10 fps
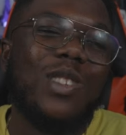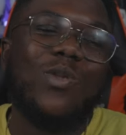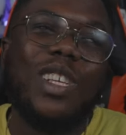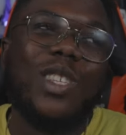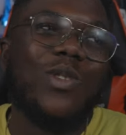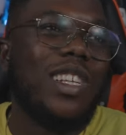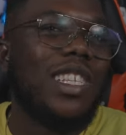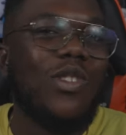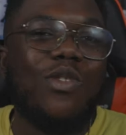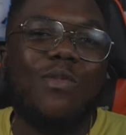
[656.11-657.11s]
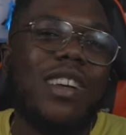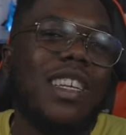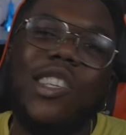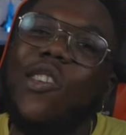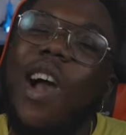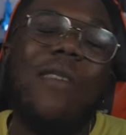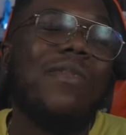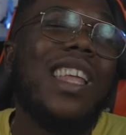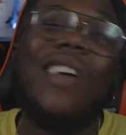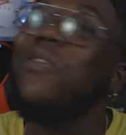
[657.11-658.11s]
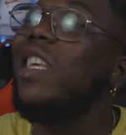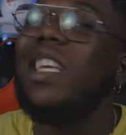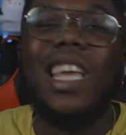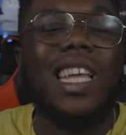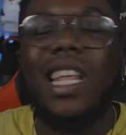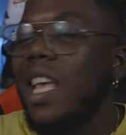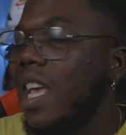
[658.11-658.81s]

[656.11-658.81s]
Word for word: 2022, bro. So I'm definitely geeked.